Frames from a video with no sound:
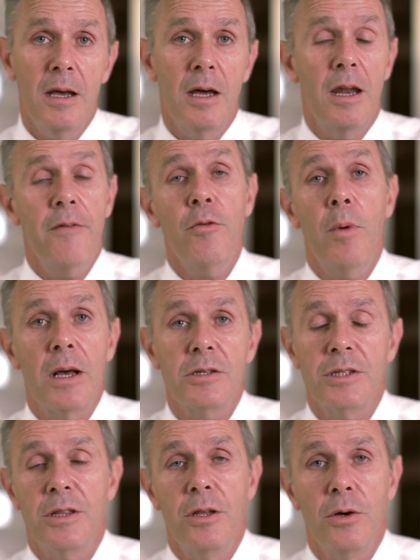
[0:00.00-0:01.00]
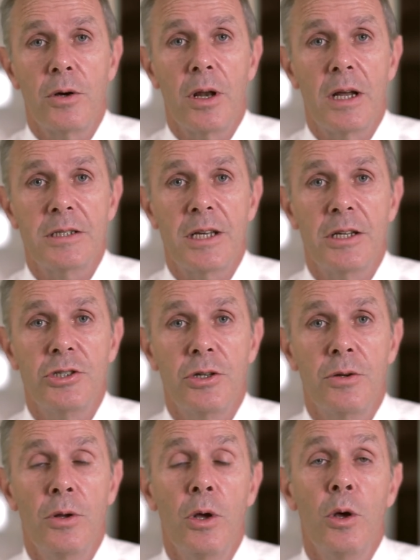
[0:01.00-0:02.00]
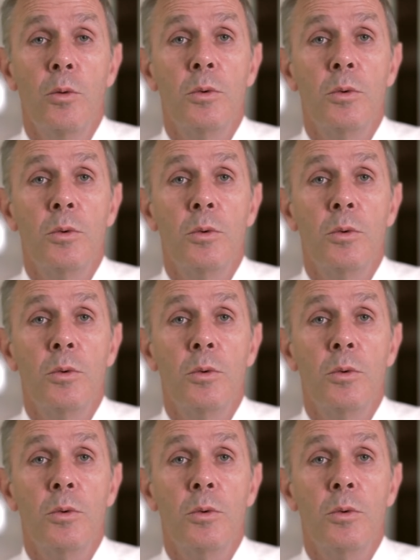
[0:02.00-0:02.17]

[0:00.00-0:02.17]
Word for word: and everyone else in the organisation